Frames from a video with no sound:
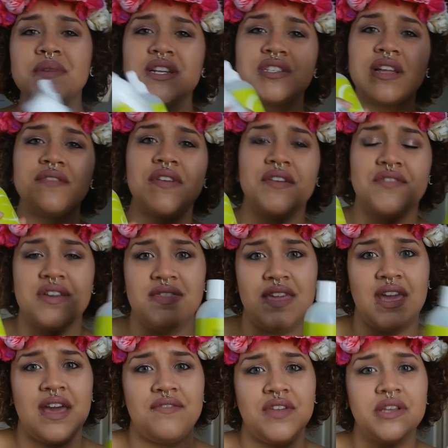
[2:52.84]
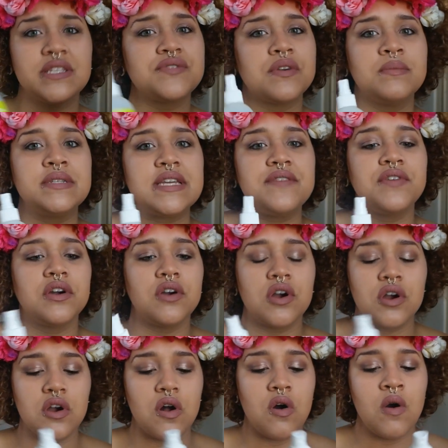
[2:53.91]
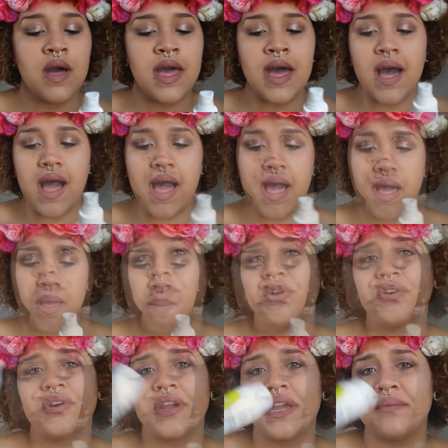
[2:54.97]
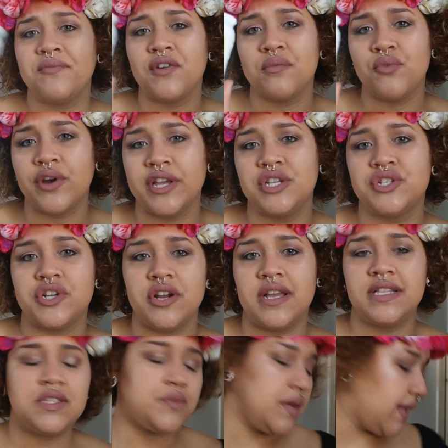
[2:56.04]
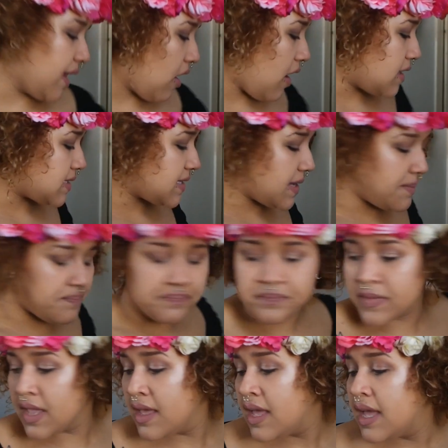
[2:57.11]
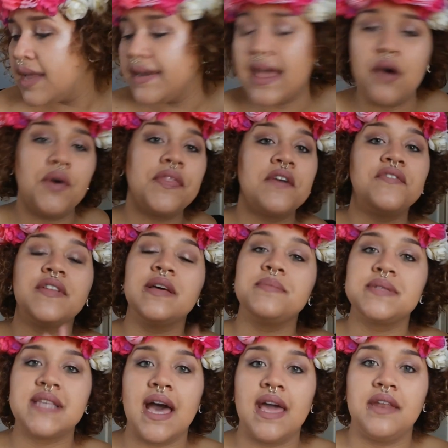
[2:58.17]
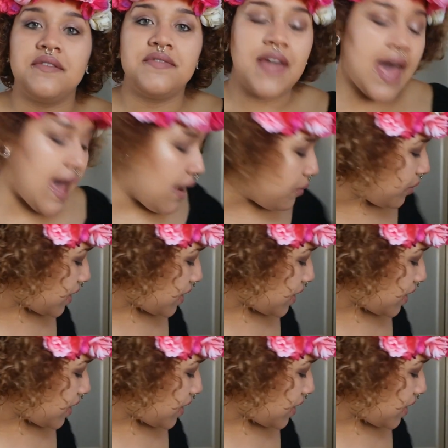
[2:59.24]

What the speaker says: much love everything I've used from Diva Curl. Super Cream for moisture, it's really awesome. Now on the flip side of that,